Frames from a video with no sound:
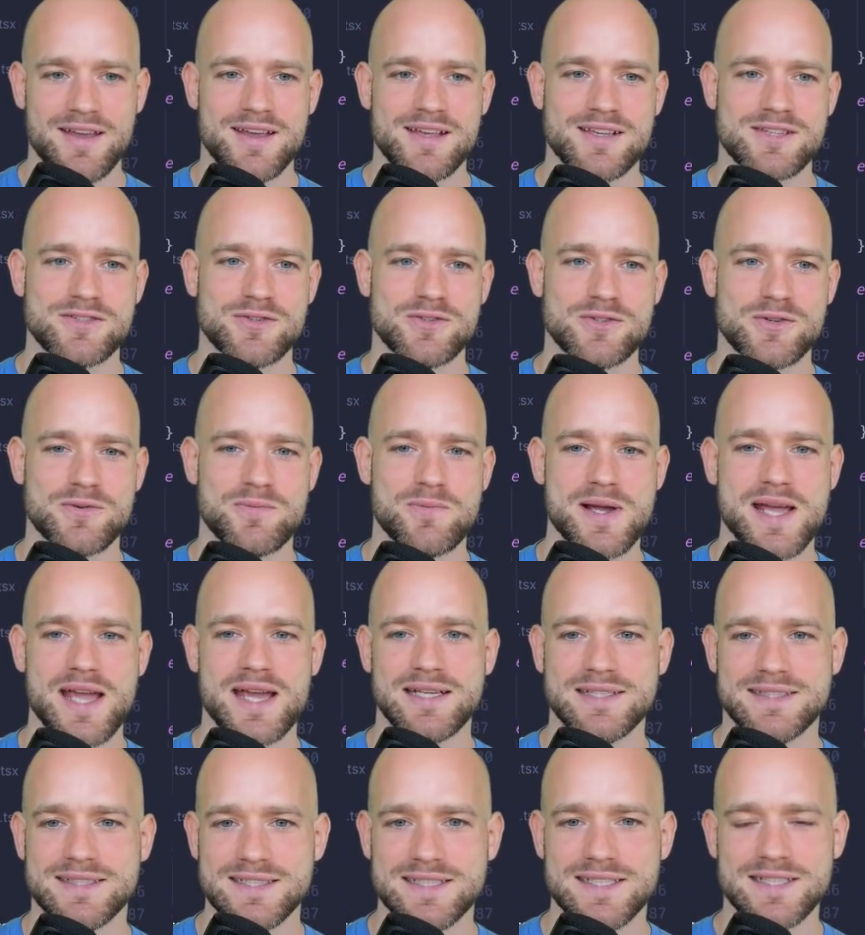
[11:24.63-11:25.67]
So the way
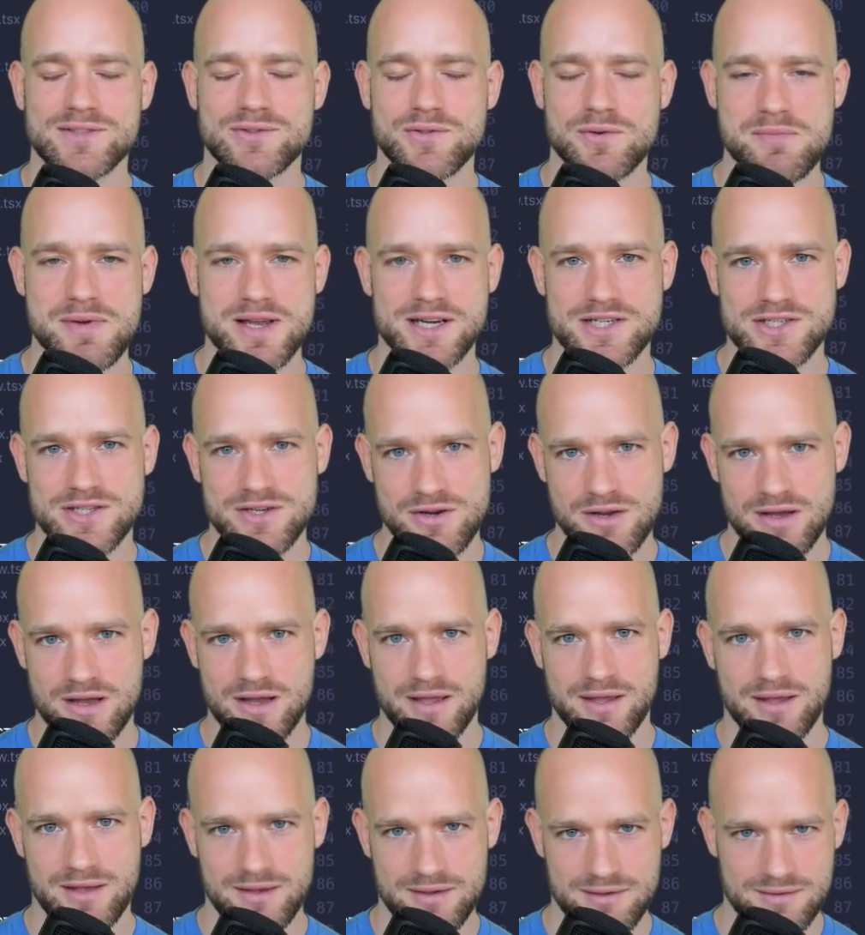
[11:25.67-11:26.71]
I did it to make sure
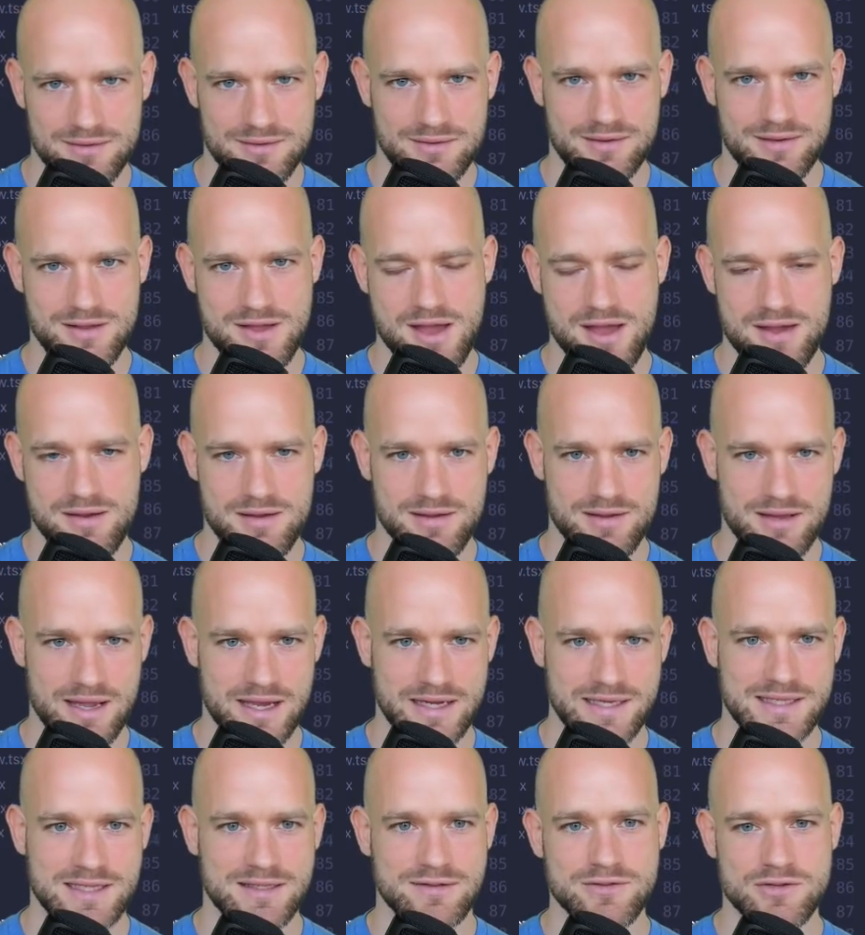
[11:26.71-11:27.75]
I
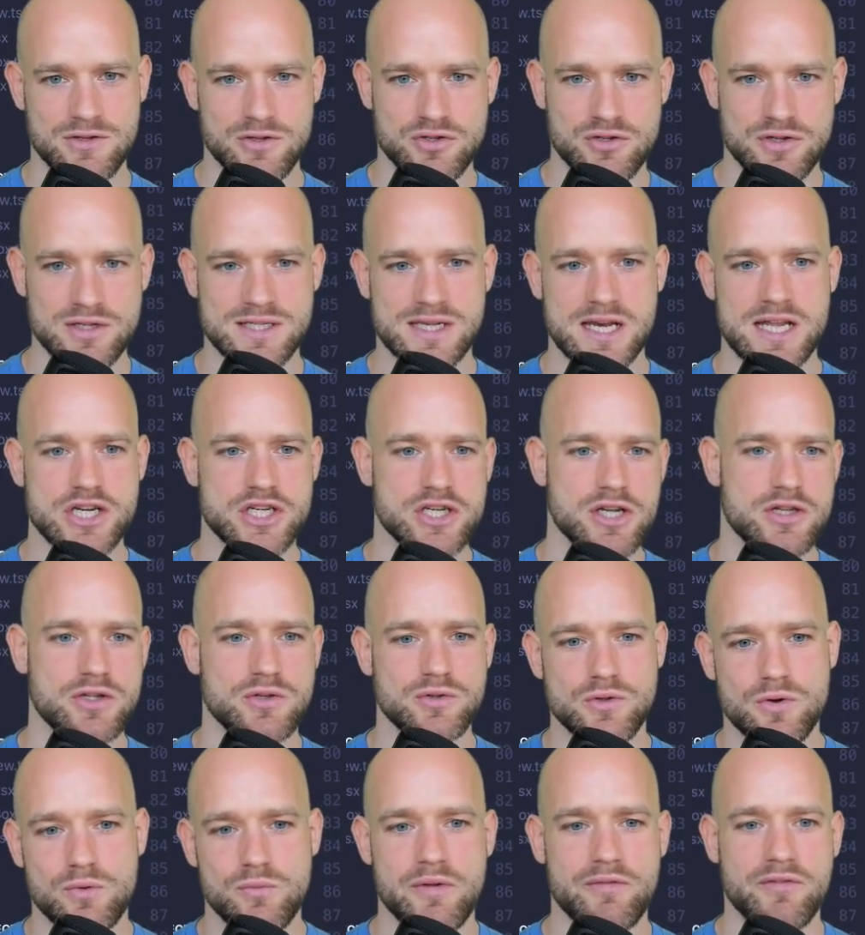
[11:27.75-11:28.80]
did the
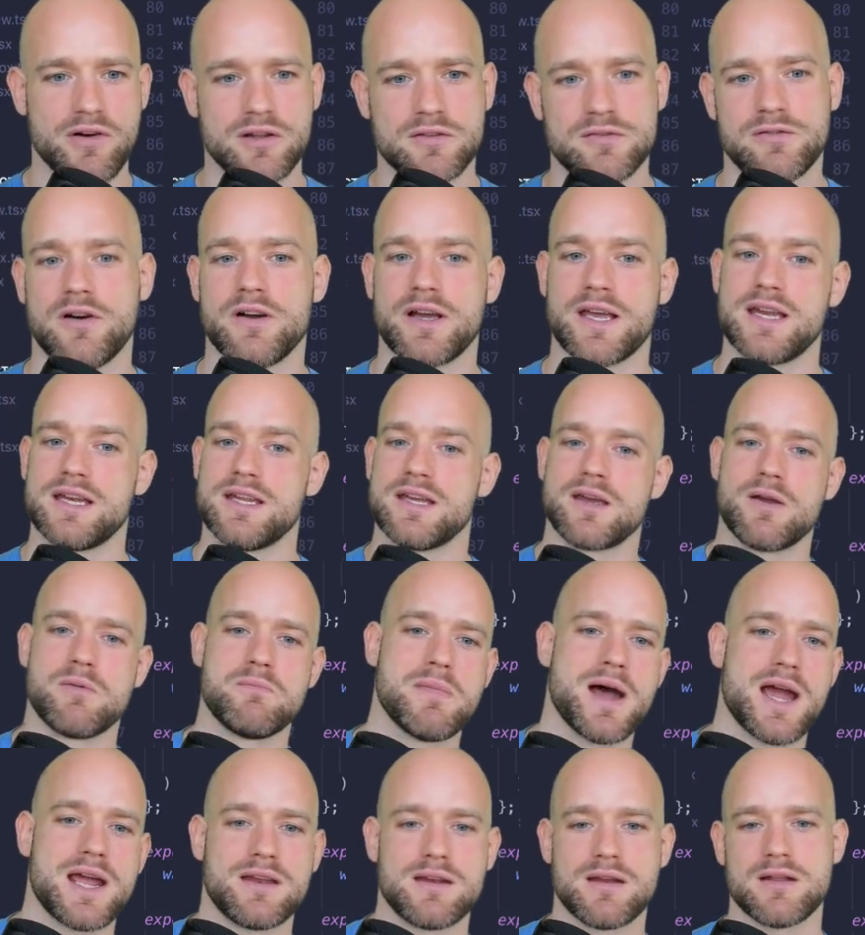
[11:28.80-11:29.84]
translation, without forgetting a
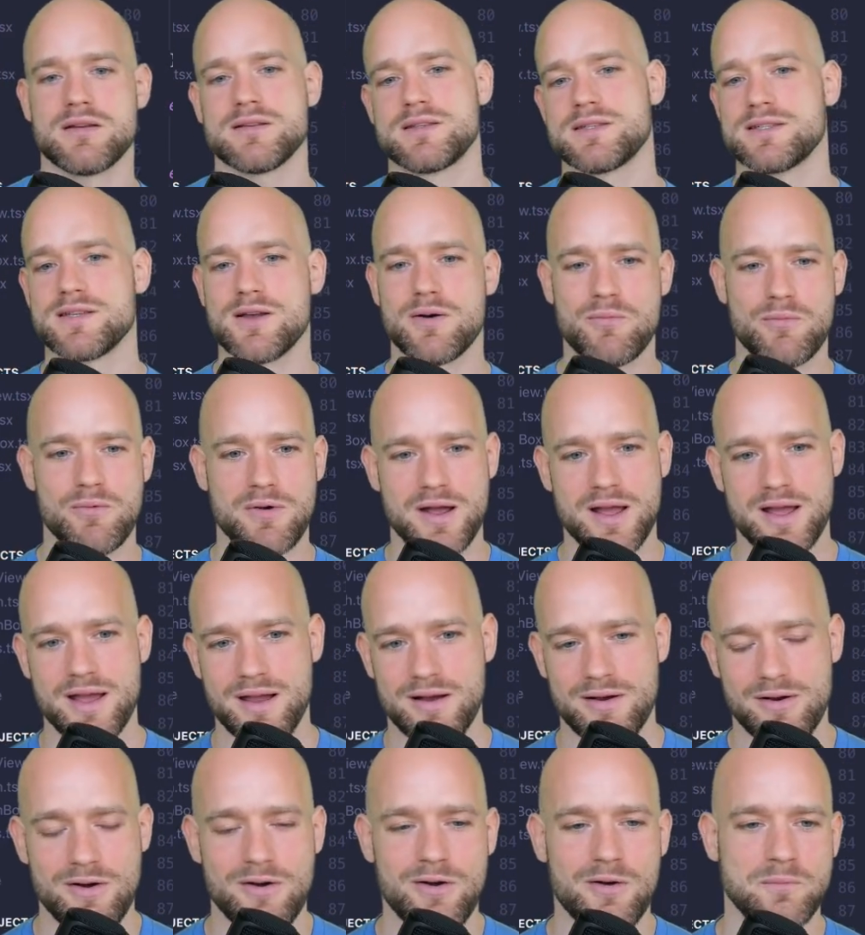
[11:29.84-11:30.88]
minus
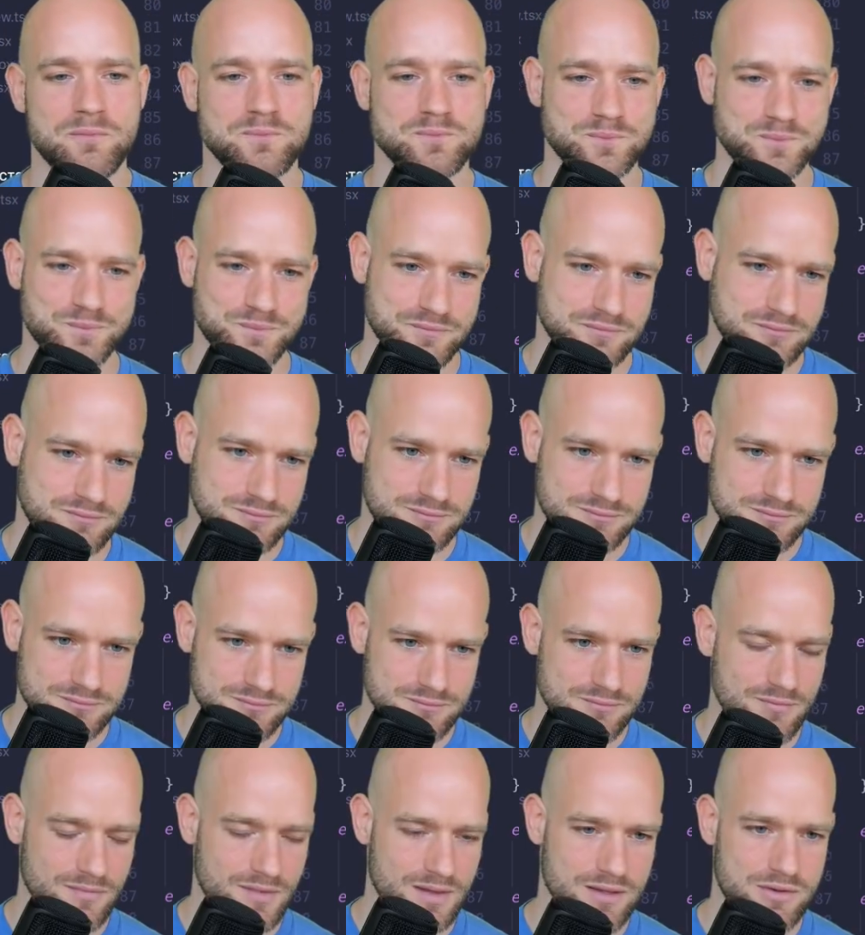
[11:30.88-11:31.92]
somewhere or
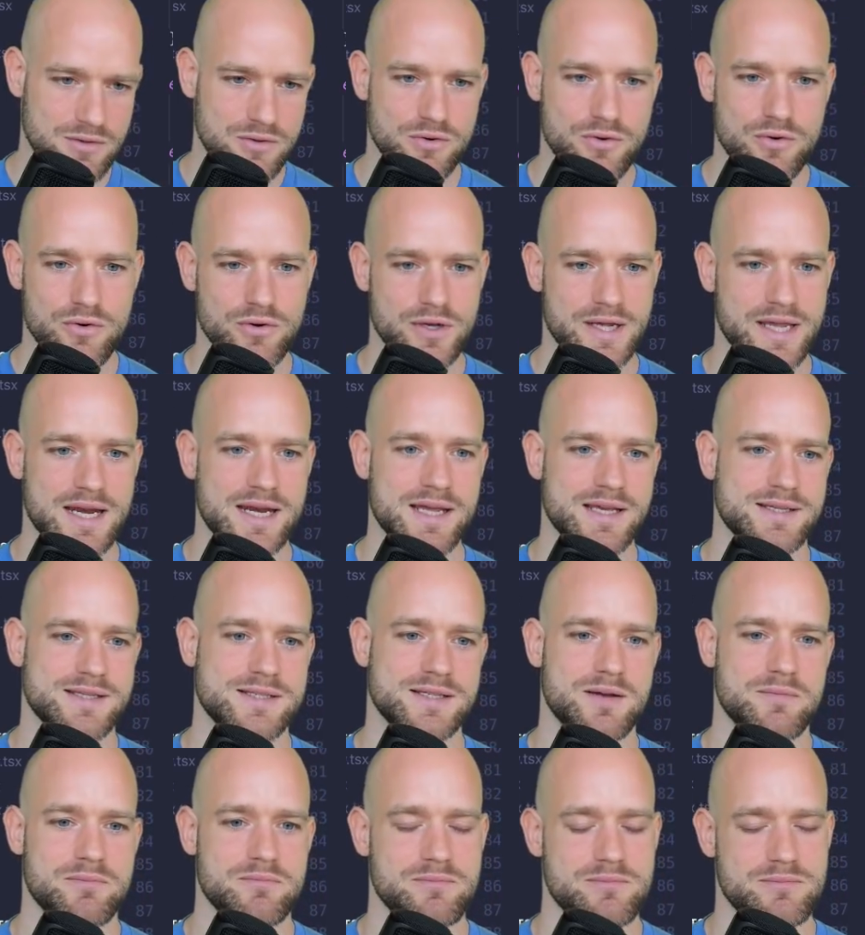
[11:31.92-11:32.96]

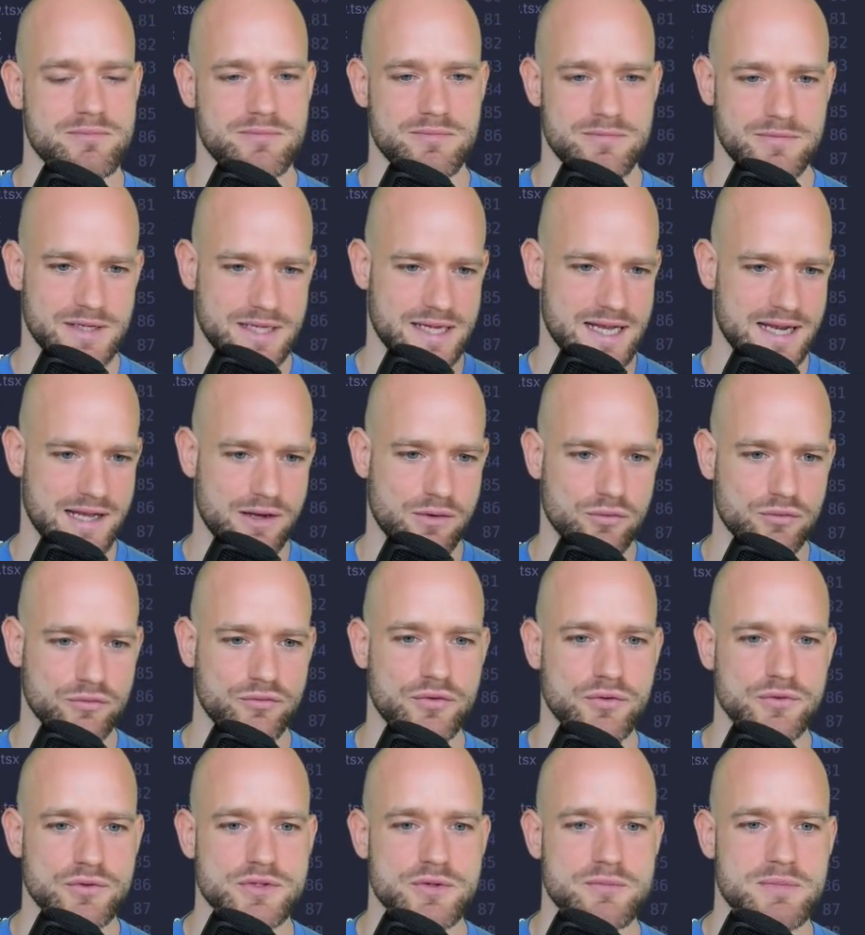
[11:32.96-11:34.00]
getting
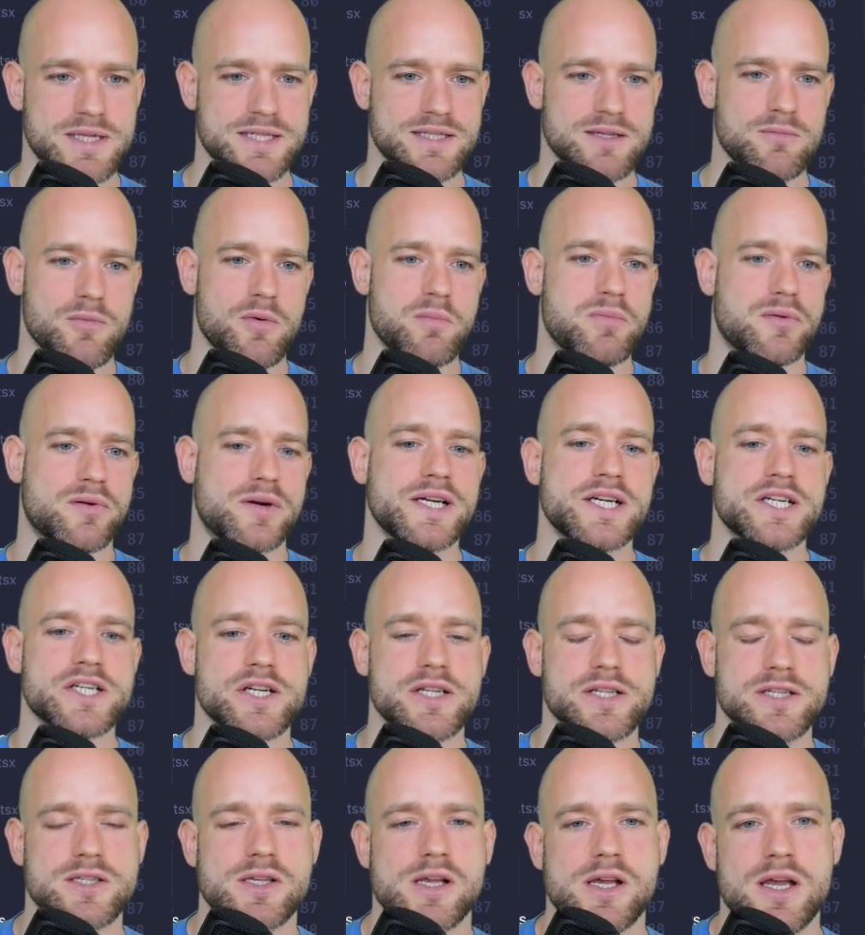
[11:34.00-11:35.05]
confused about some
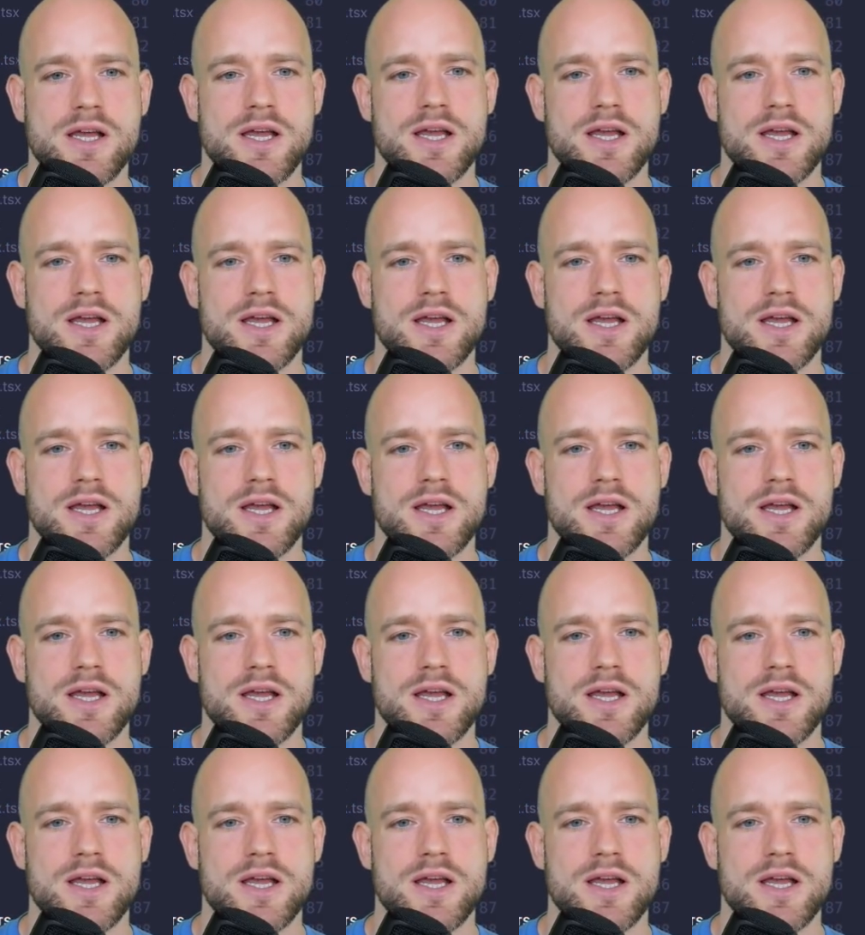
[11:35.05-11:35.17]
operations.